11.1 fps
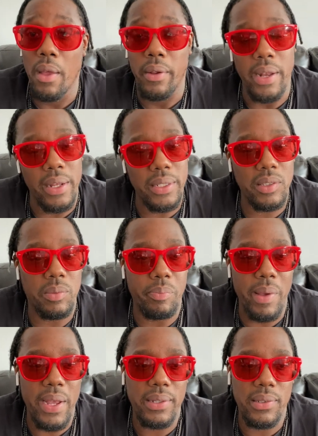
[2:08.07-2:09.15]
Now this
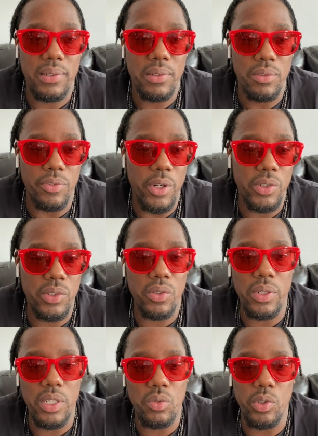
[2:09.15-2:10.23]
Banks verses on
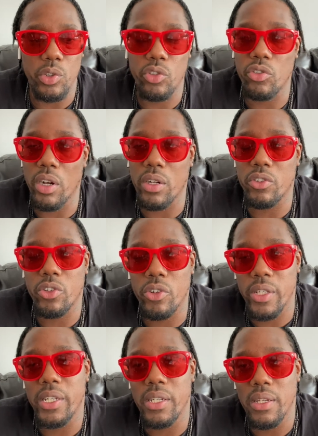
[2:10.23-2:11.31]
this was
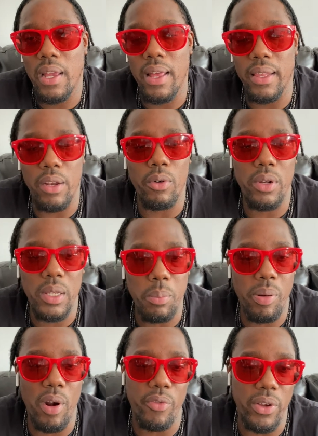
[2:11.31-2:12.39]
structurally and lyrically
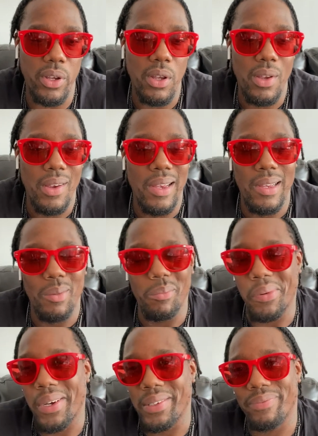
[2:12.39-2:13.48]
perfect.
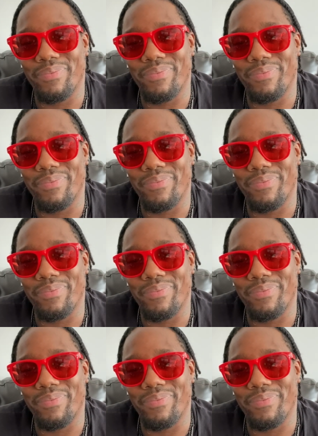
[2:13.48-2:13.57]
But